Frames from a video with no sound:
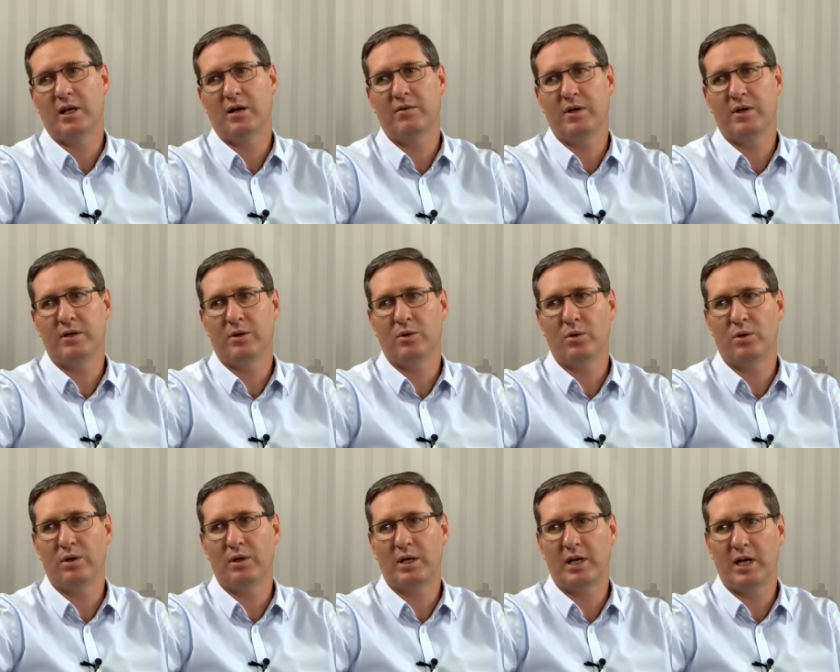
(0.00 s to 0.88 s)
cover in the
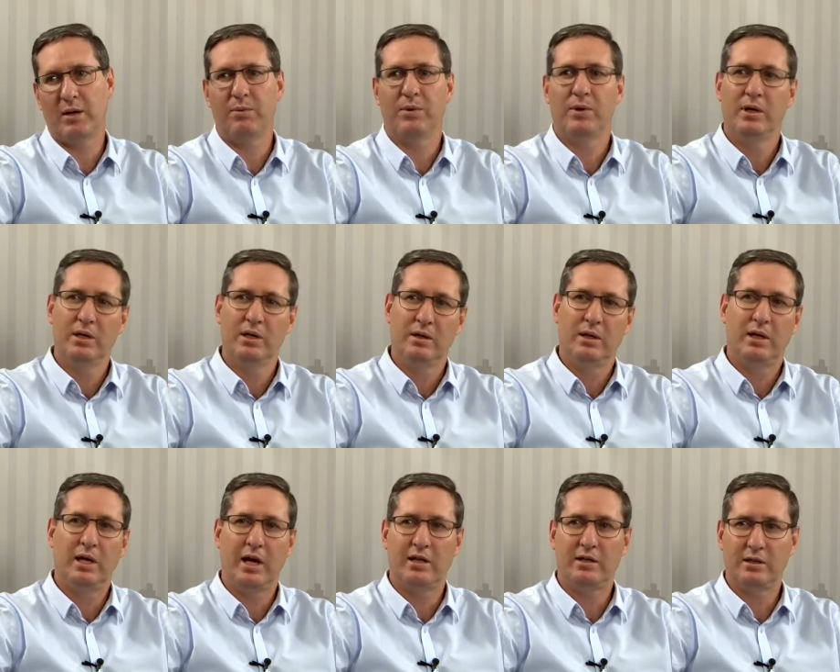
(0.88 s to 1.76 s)
Northern Cape
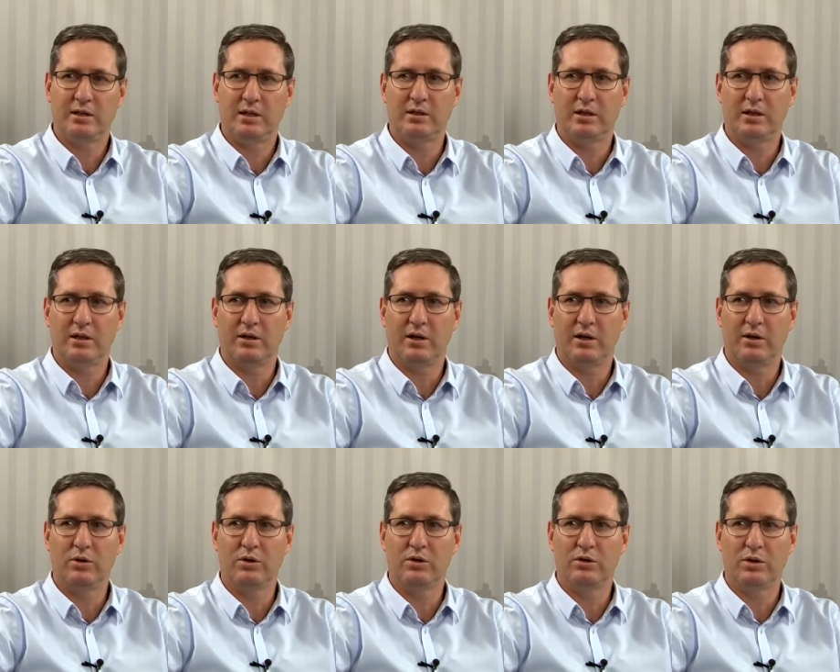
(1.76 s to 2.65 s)
gas is a, a,
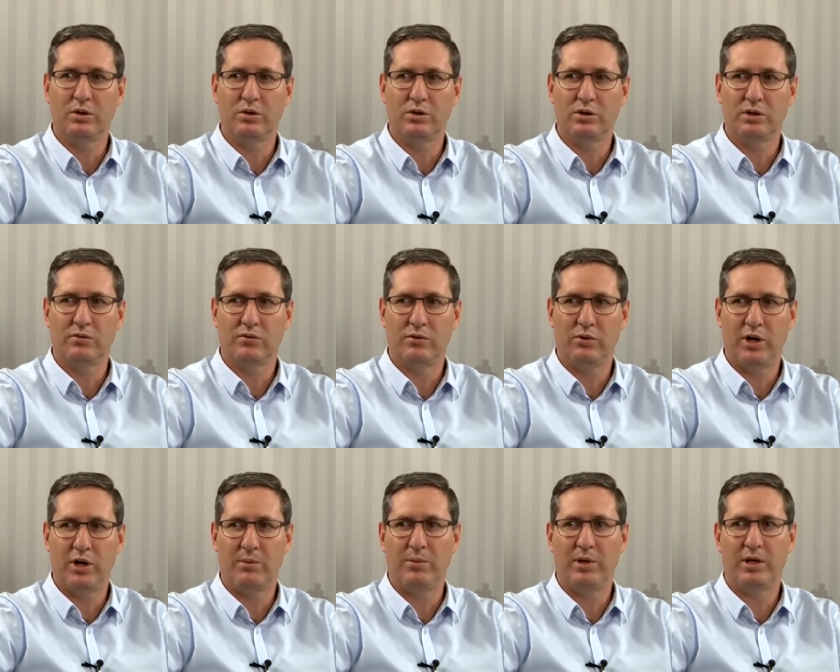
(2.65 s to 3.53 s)
good solution for
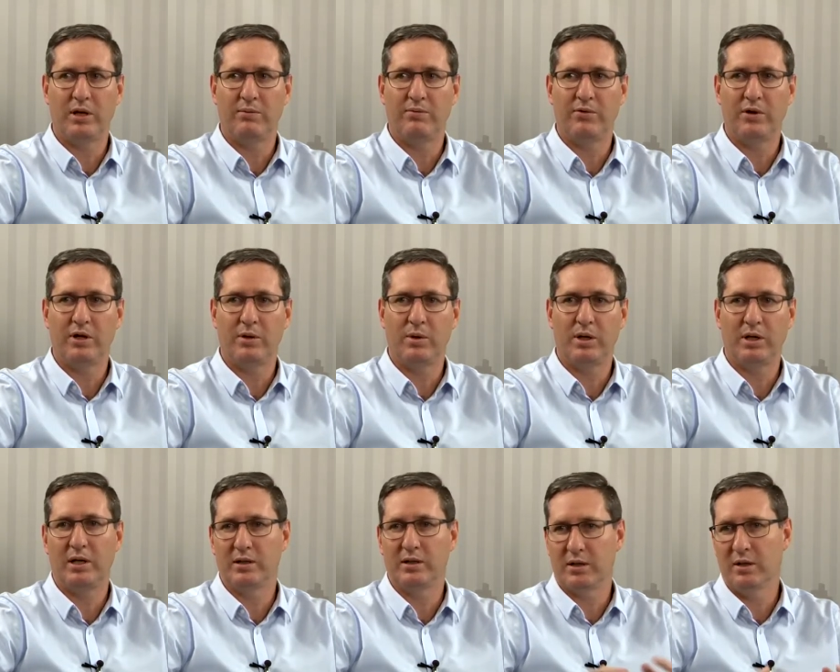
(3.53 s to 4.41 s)
ramping up very
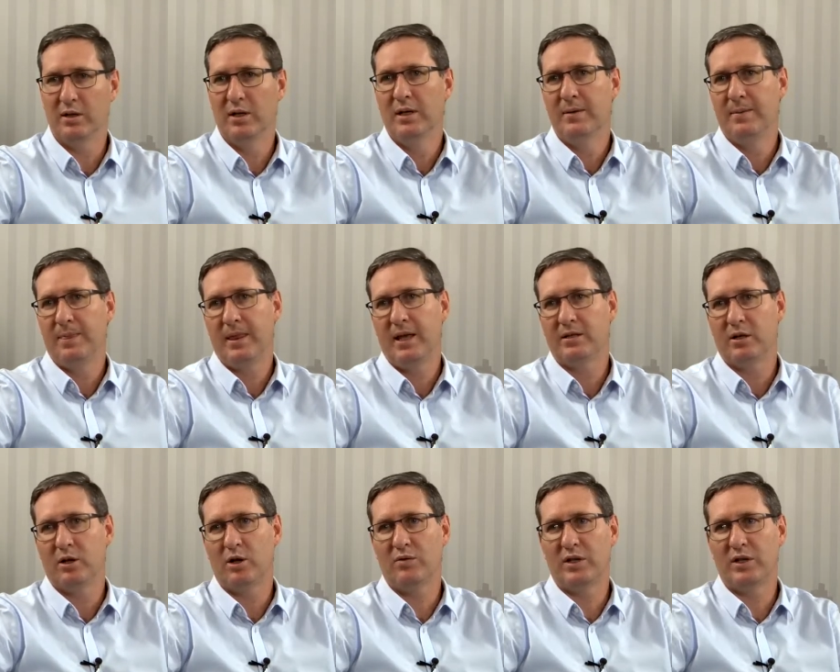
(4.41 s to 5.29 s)
quickly. So there's
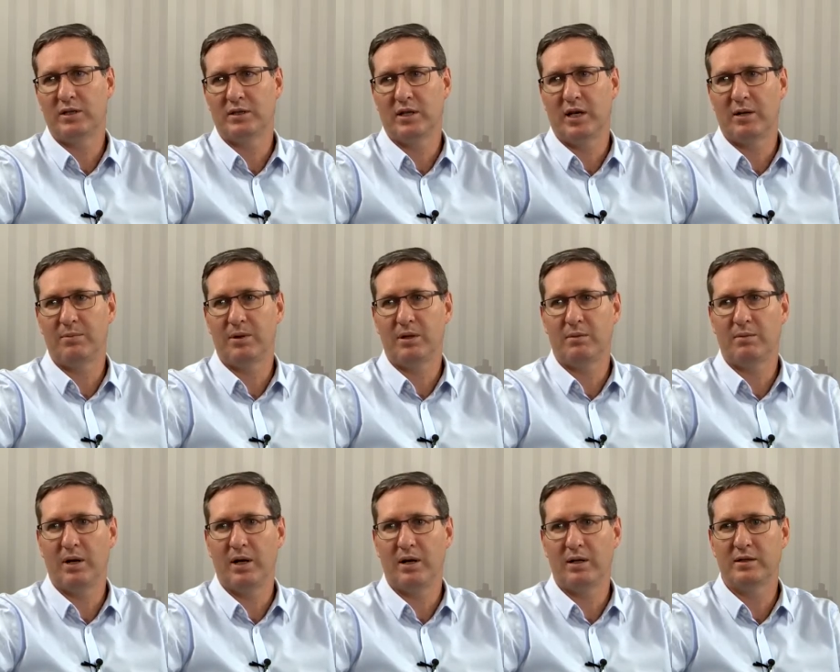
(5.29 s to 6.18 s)
a lot of excitement
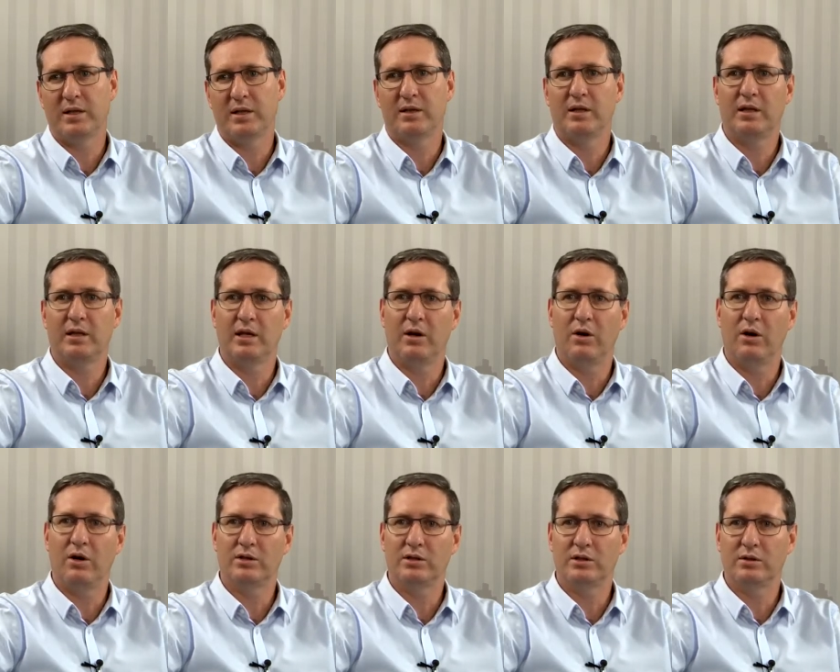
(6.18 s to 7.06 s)
about it. I think there
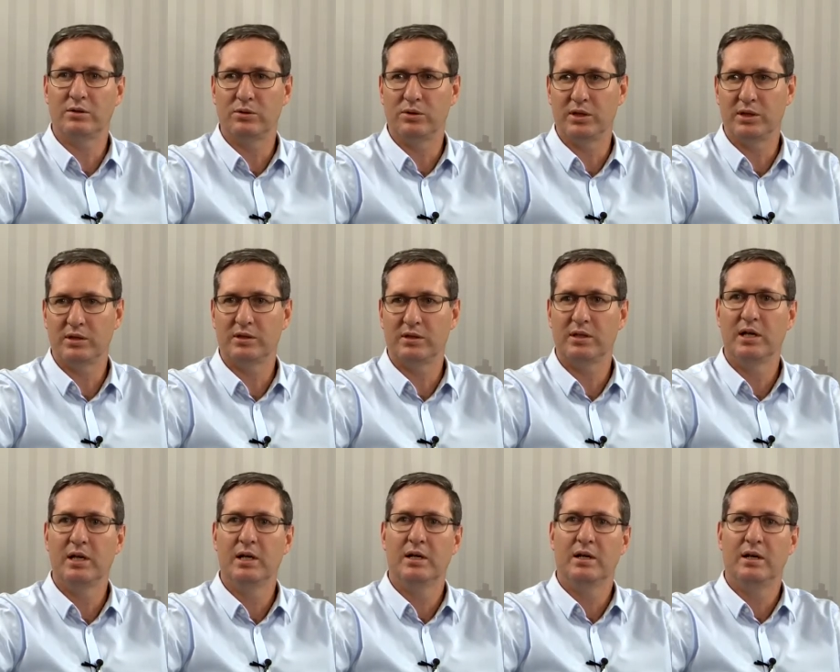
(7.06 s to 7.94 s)
are still risks.
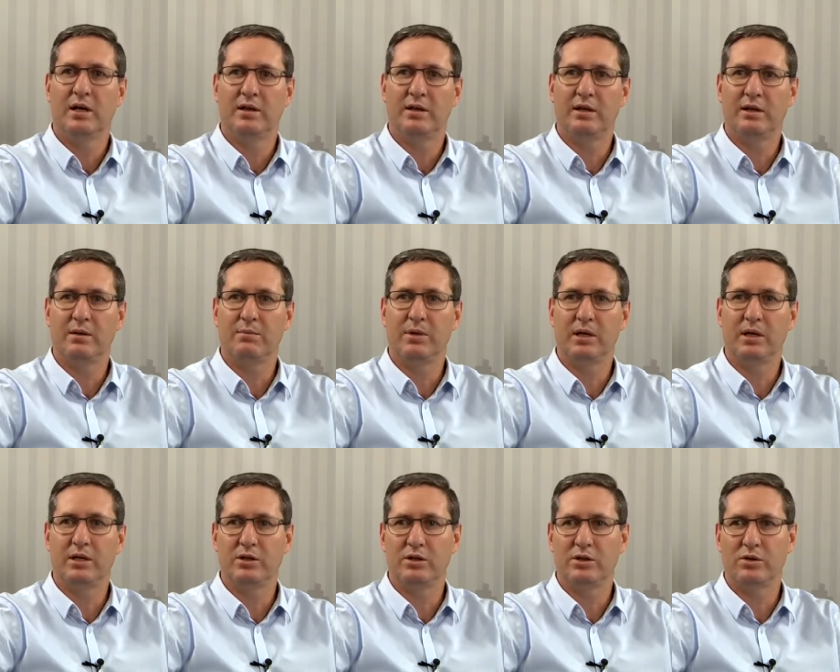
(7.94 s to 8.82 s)
I think the
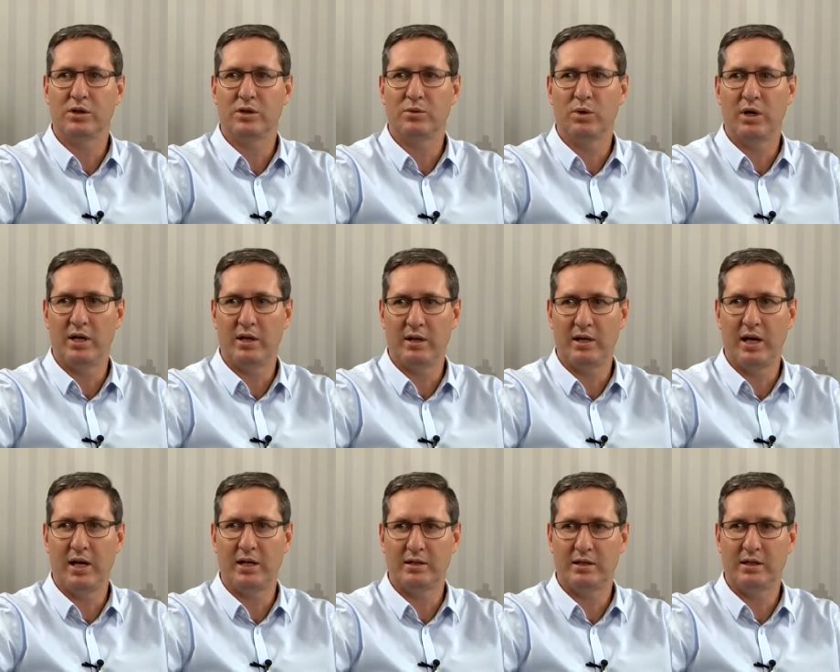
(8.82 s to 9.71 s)
big issue is where the
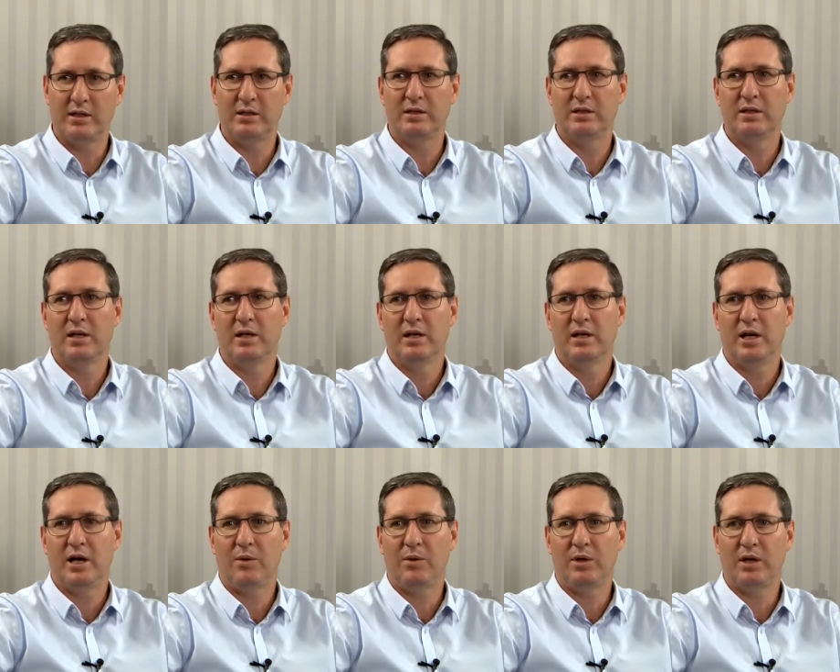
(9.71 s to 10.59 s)
gas is,
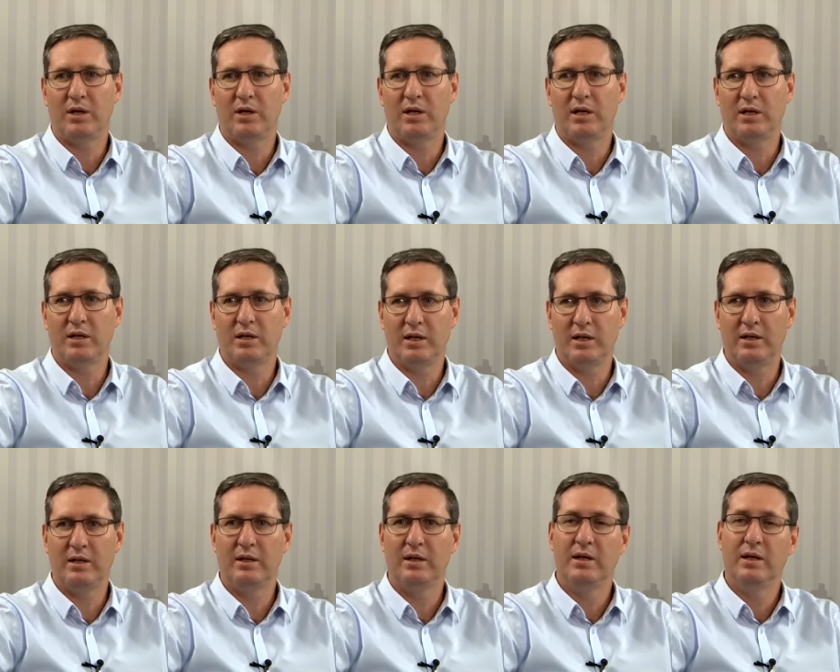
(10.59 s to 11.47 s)
how are we going to get it
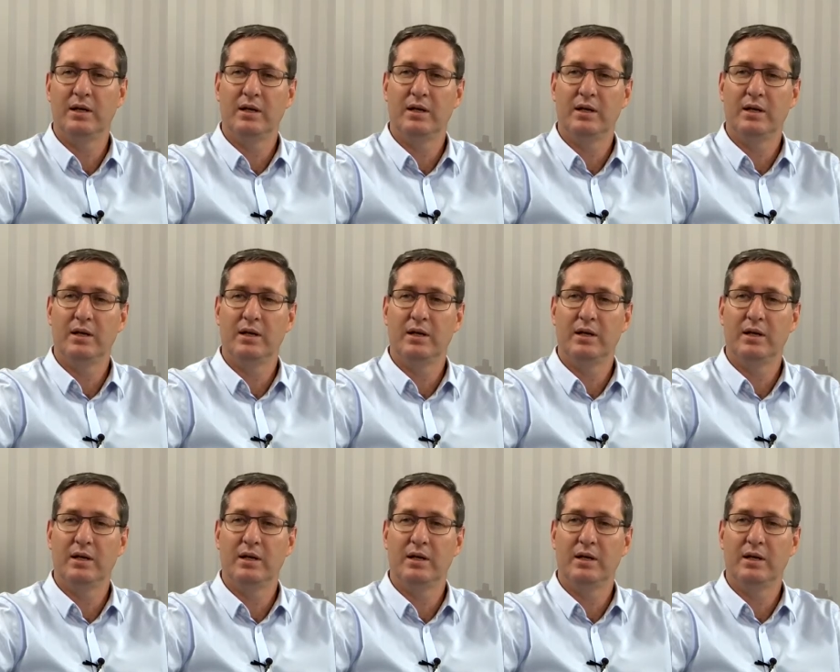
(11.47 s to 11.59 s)
in,